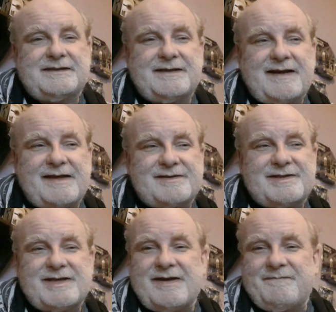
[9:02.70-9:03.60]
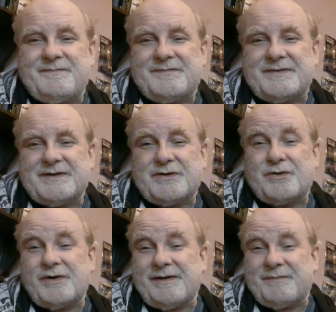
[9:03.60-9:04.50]
that has a certain
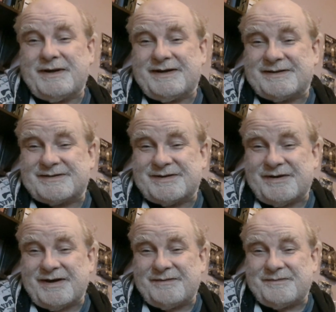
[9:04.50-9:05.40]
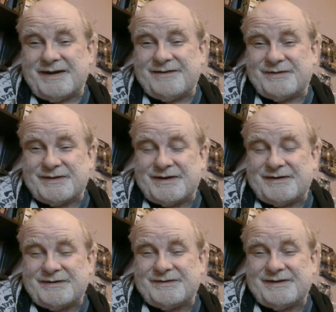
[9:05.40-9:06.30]
creepiness to him, even
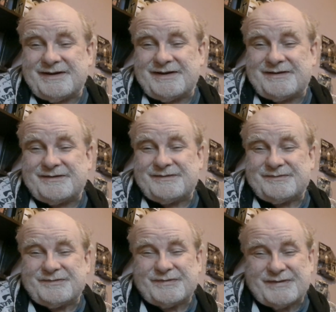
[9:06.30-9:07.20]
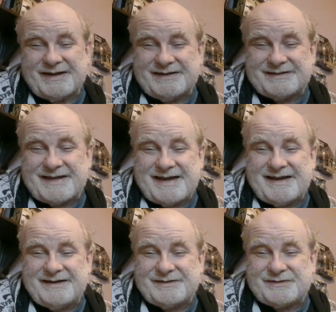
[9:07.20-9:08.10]
though, he's
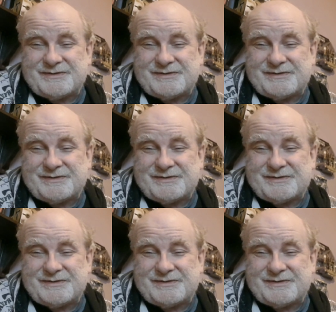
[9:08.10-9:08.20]
there.